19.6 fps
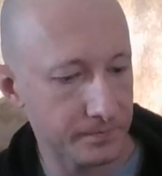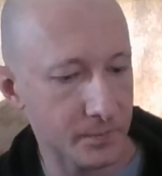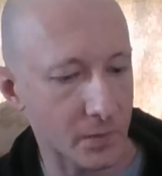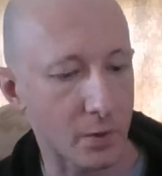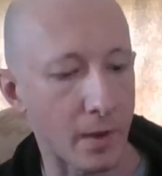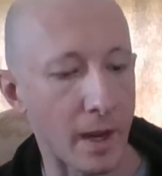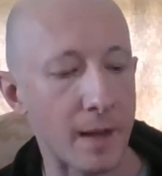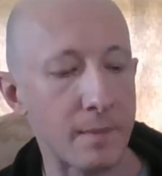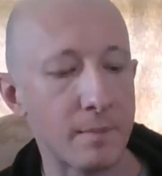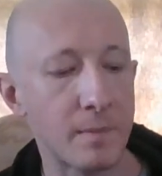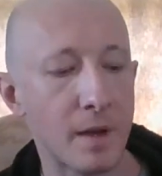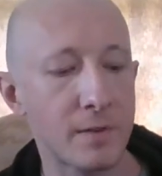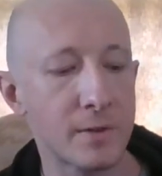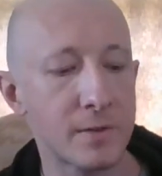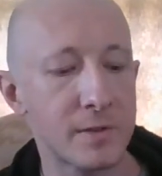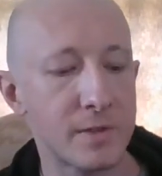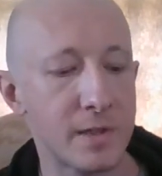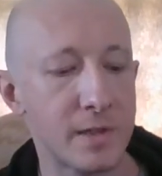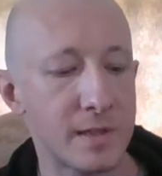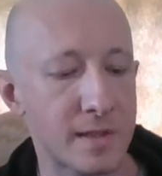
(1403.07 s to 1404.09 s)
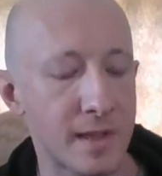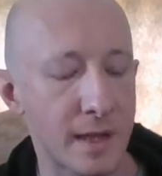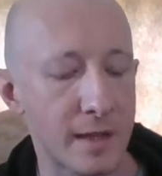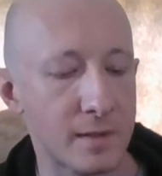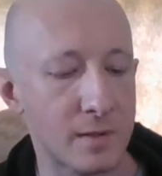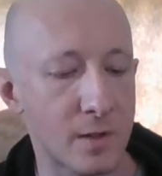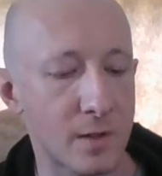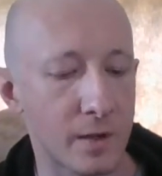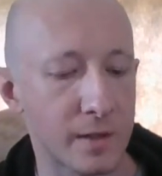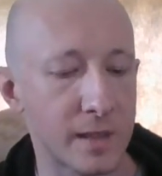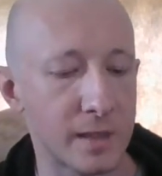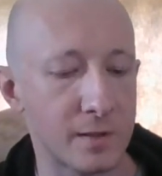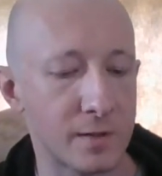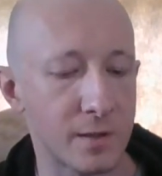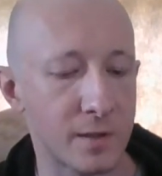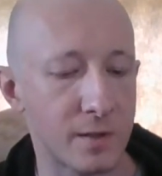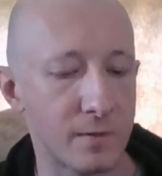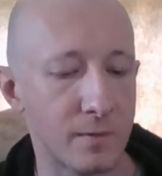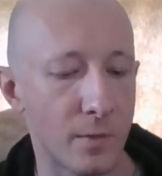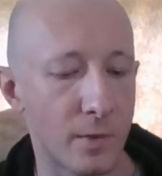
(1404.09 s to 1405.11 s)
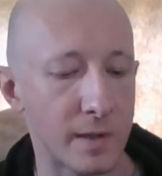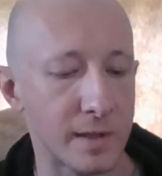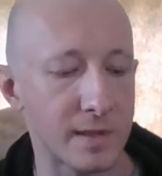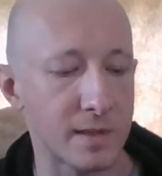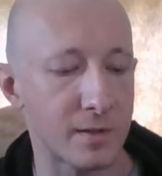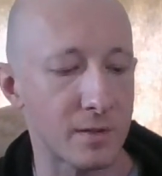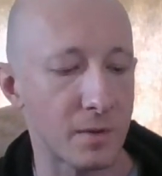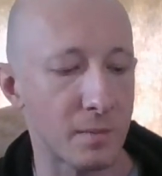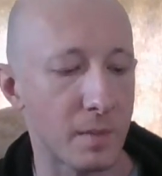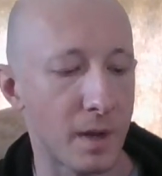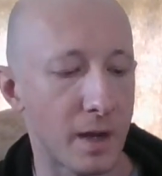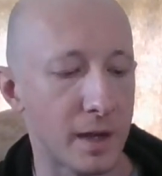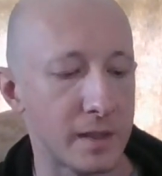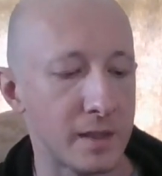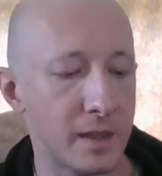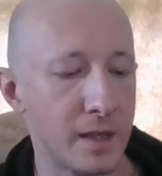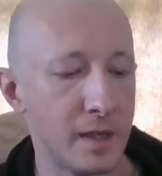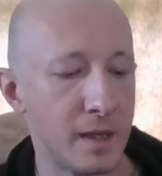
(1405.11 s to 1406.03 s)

"Grandmother," she said, talking to Good Voice in her mind,